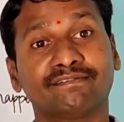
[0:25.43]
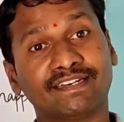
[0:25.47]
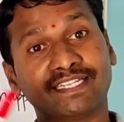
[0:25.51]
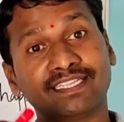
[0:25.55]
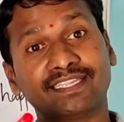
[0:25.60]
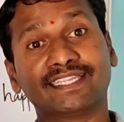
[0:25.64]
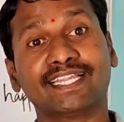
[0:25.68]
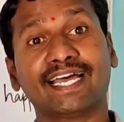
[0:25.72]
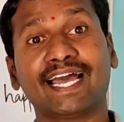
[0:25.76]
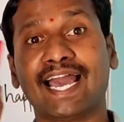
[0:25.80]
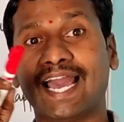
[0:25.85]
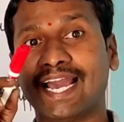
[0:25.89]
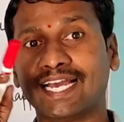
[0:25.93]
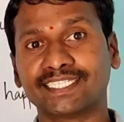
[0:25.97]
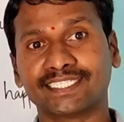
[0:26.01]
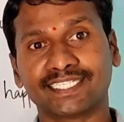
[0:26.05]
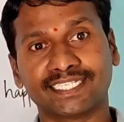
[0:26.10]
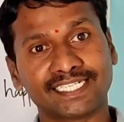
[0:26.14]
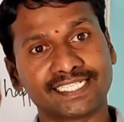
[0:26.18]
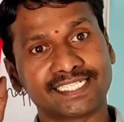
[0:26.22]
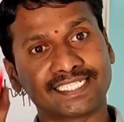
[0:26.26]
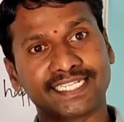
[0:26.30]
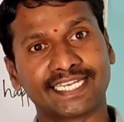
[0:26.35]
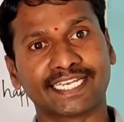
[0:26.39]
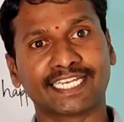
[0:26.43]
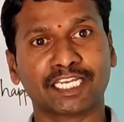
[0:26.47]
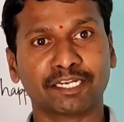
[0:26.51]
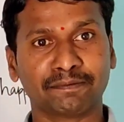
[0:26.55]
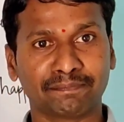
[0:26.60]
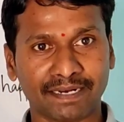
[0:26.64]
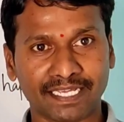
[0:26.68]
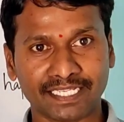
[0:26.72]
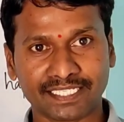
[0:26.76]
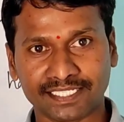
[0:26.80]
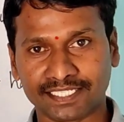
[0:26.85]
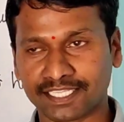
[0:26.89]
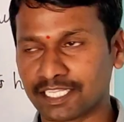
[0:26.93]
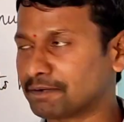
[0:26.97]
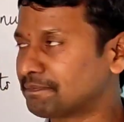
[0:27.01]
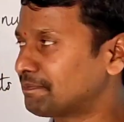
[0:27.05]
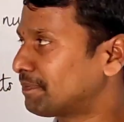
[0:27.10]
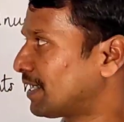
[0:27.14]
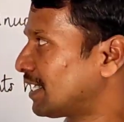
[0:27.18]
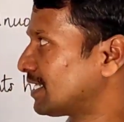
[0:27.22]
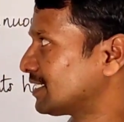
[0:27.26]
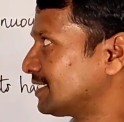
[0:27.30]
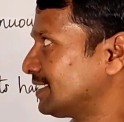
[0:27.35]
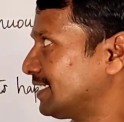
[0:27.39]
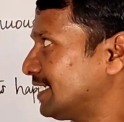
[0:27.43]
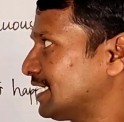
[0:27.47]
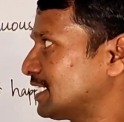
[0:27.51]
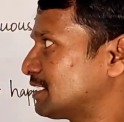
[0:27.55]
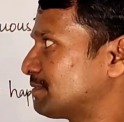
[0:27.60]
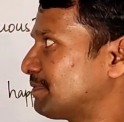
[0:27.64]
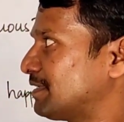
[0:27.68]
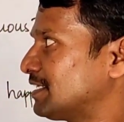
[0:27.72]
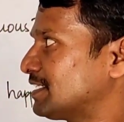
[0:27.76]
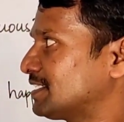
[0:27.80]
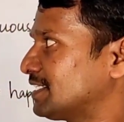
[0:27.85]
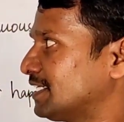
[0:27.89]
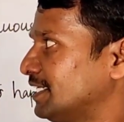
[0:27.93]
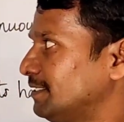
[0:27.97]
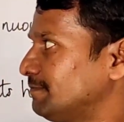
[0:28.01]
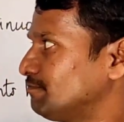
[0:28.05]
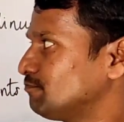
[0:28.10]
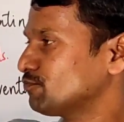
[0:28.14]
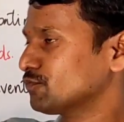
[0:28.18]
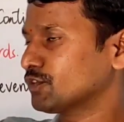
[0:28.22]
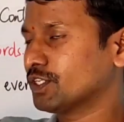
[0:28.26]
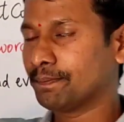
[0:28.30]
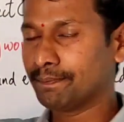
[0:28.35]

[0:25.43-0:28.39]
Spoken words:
When the action is taken place in the past, it expresses here.